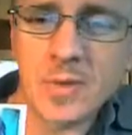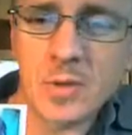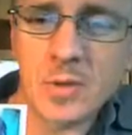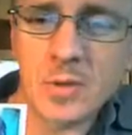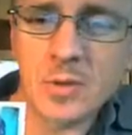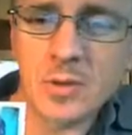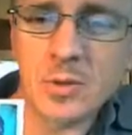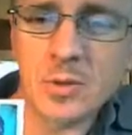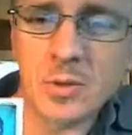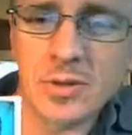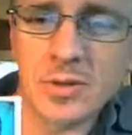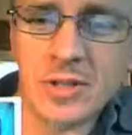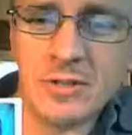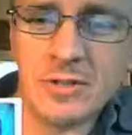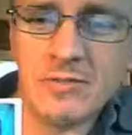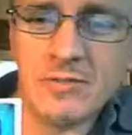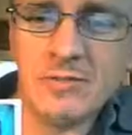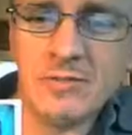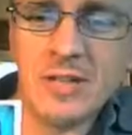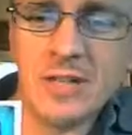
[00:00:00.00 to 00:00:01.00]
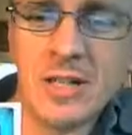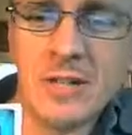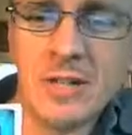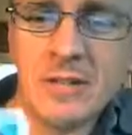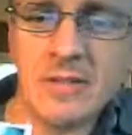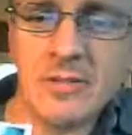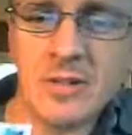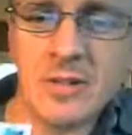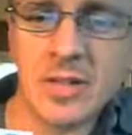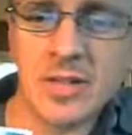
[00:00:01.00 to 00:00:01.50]
which was a
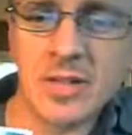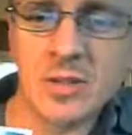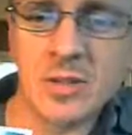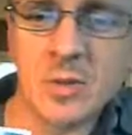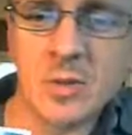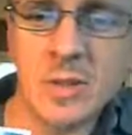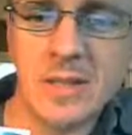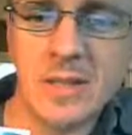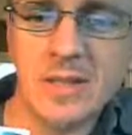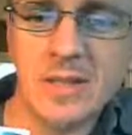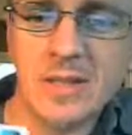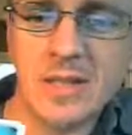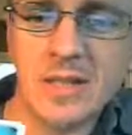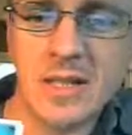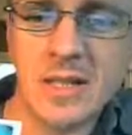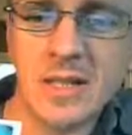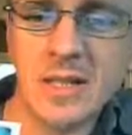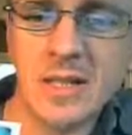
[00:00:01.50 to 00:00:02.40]
very, very sweet,